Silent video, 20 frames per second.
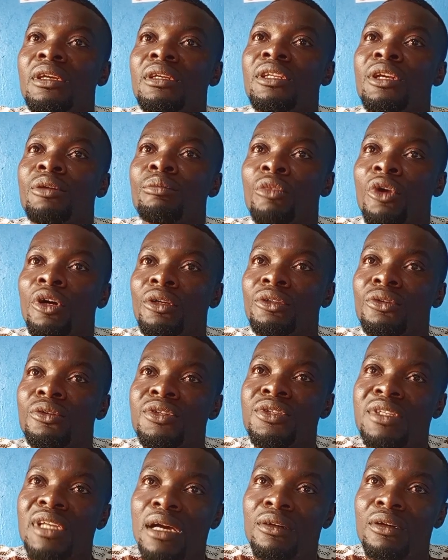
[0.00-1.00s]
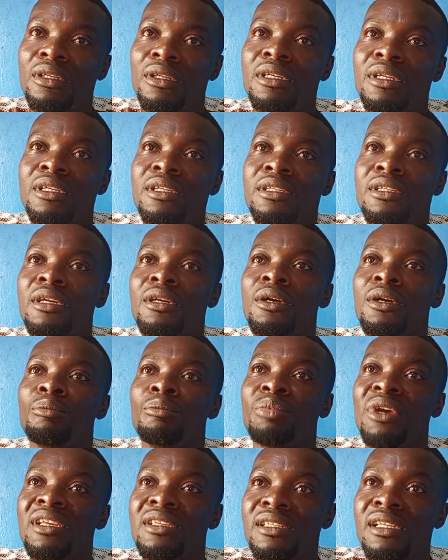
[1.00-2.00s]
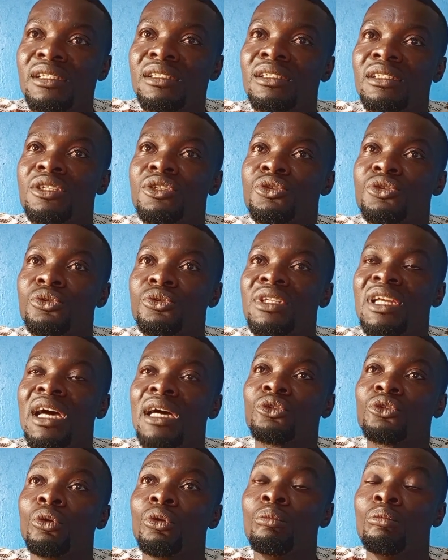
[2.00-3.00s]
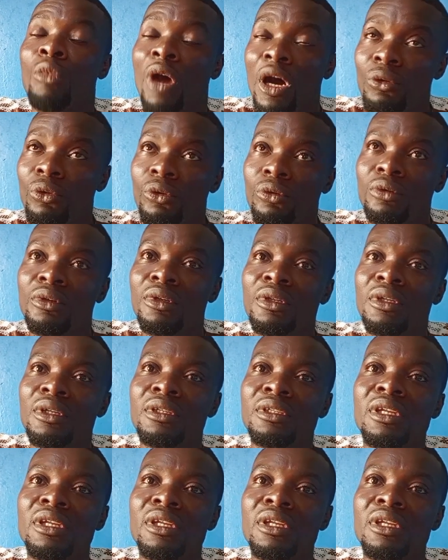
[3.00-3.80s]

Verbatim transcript: the motorcyclist percentage so that tomorrow